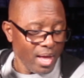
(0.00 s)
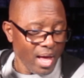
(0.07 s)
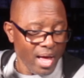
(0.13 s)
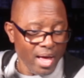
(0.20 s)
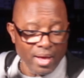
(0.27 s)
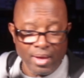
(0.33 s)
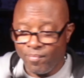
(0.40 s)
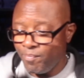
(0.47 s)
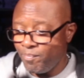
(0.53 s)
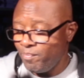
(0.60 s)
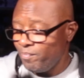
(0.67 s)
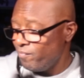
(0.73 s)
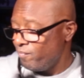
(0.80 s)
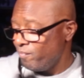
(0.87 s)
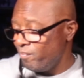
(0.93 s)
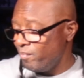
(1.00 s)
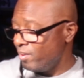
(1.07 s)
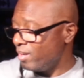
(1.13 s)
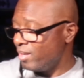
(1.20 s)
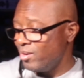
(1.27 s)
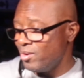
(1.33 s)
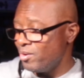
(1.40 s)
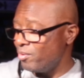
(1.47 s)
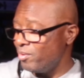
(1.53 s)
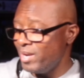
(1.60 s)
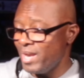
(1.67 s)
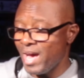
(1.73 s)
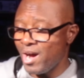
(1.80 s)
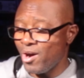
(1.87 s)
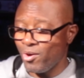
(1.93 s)
I
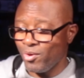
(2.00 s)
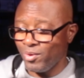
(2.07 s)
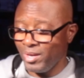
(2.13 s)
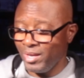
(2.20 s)
now